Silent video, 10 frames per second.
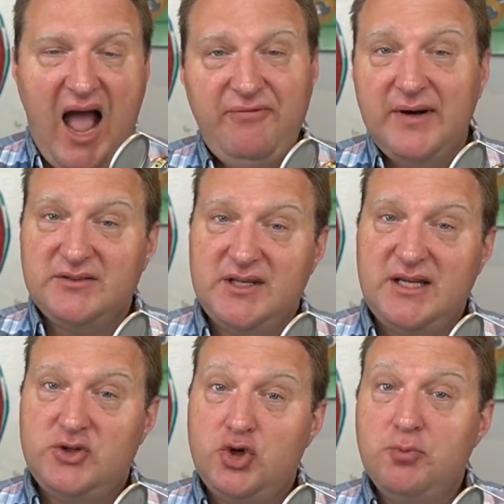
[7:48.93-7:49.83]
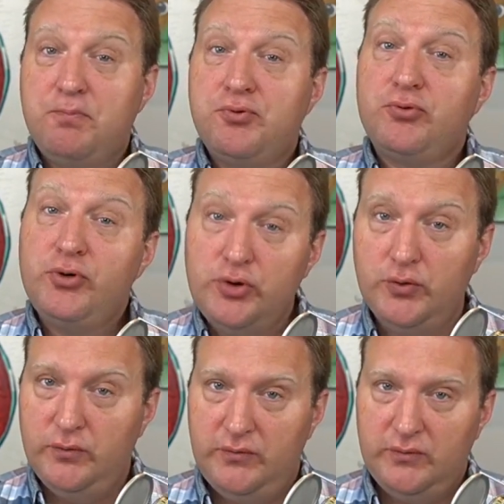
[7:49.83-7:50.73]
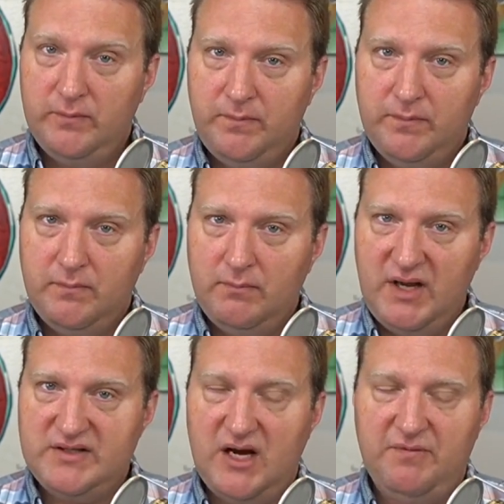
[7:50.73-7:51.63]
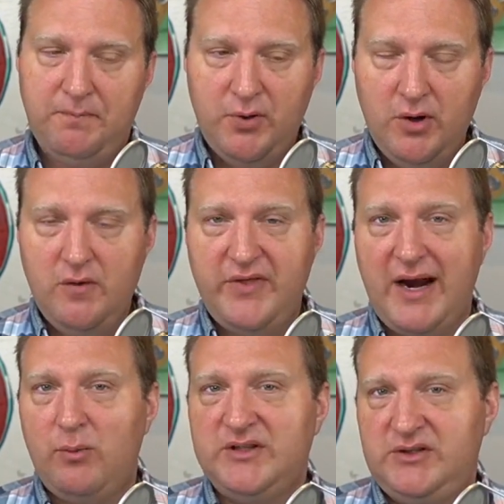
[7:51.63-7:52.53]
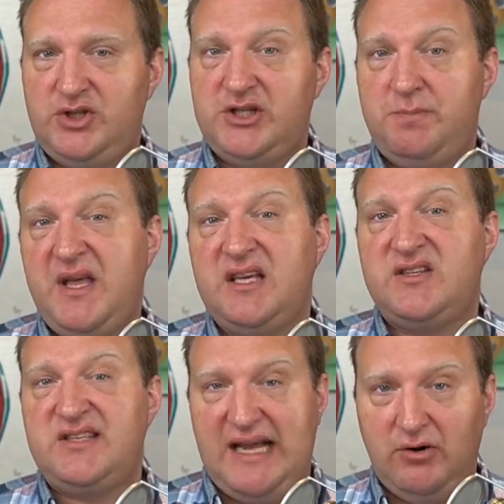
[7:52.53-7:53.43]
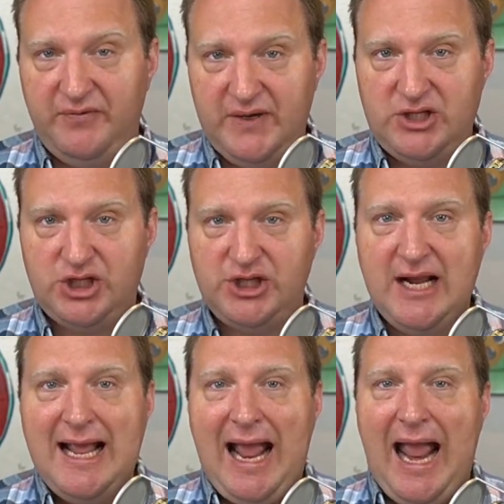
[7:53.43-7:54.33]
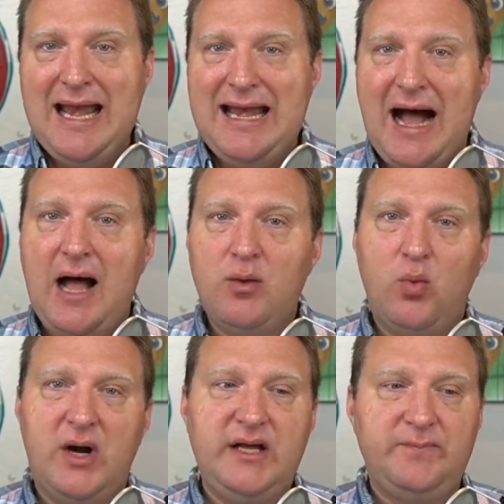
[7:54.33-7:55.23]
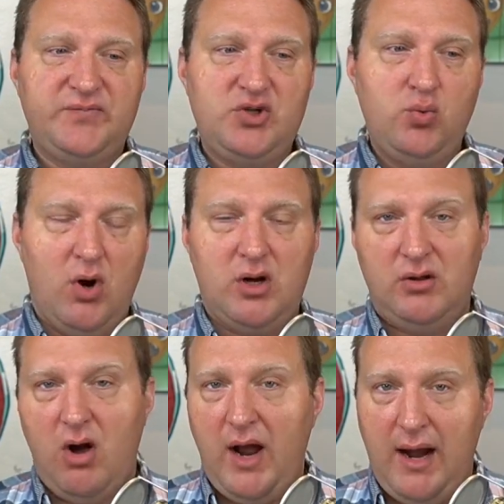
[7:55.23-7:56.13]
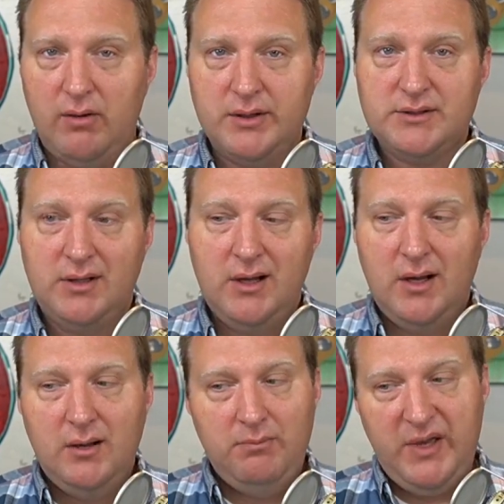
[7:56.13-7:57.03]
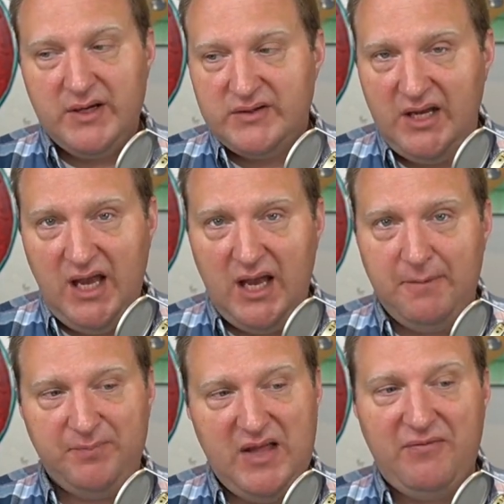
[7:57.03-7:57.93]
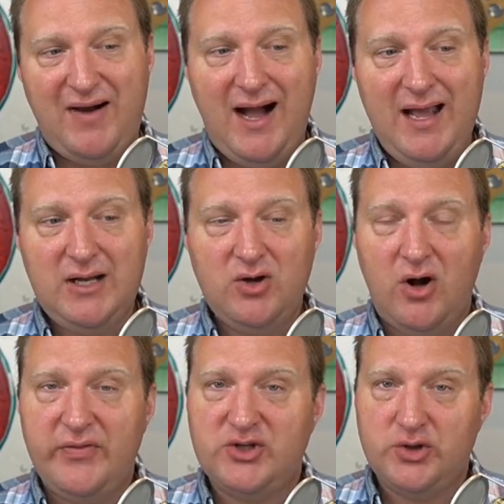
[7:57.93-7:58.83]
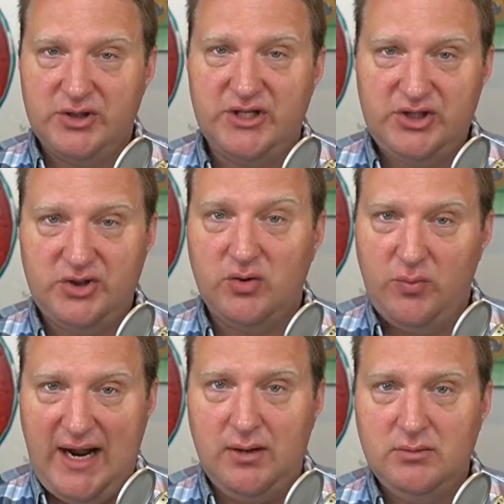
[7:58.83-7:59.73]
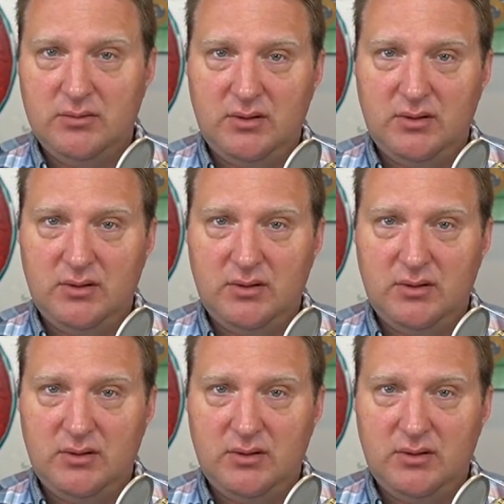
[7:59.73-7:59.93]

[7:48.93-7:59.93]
I felt a need to prove myself, prove that I wasn't just being selfish and not wanting to work long hours. Because again, if I had gone the traditional route,